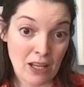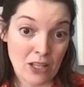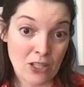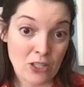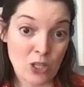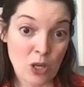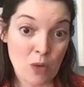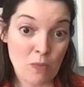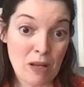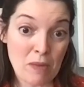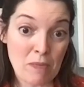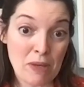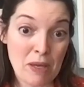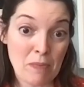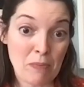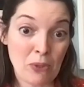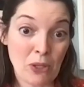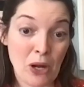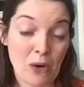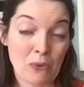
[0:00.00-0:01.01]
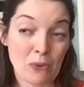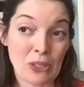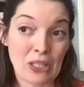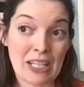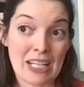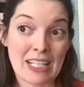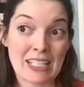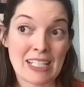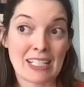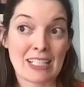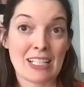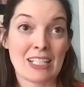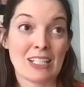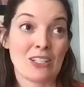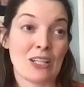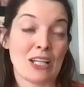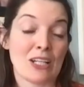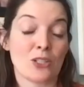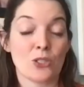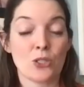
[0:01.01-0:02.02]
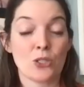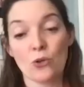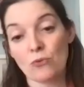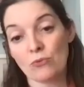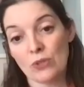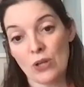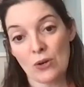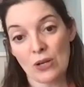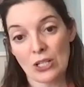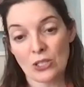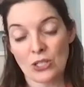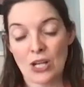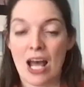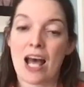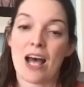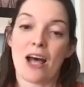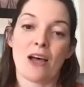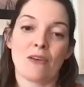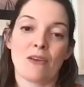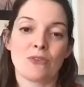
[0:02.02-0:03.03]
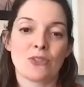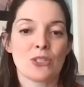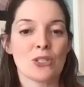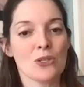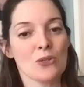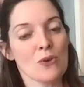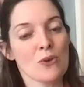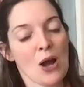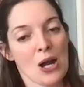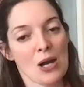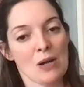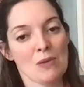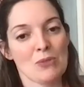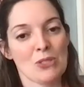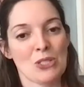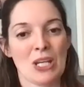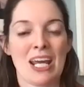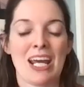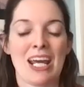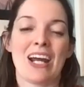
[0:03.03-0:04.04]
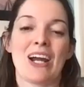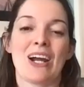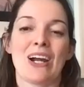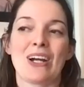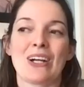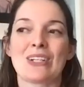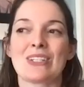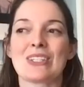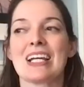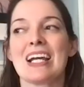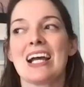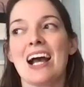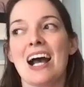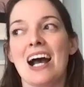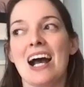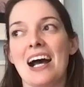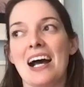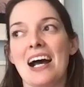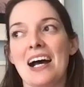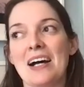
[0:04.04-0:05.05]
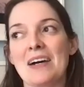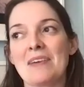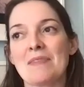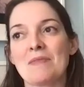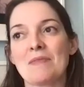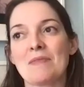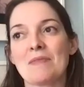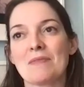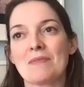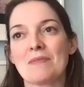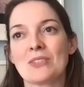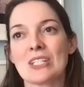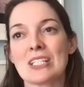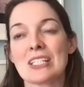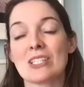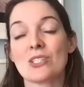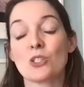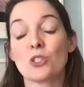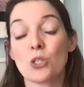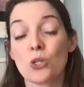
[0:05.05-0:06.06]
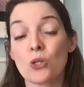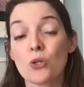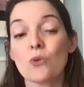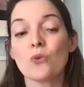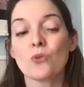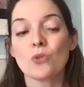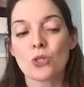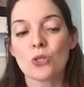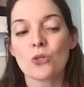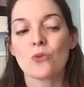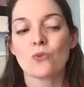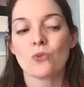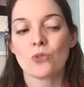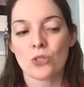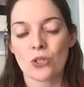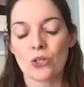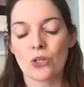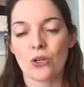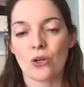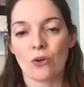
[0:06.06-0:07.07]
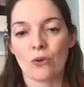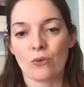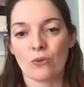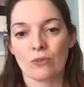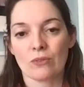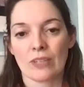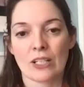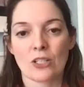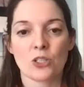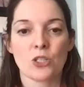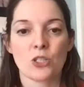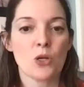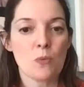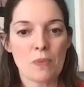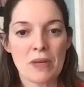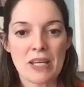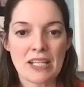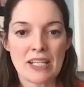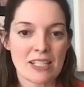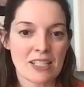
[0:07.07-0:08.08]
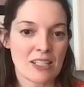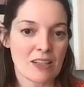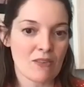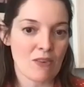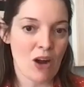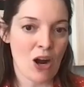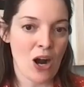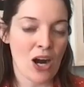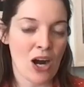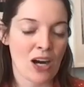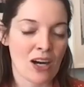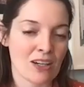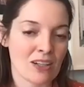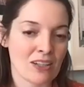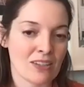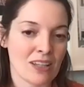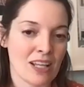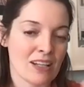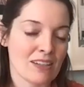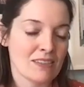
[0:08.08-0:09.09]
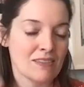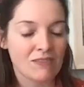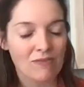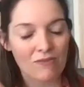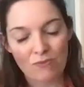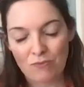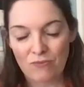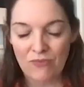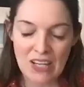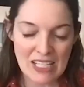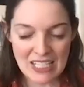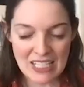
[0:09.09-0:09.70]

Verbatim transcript: So okay. many people are really addicted to like two floating shelves, two armchairs, um, just two, two, two, like two pieces of art that fit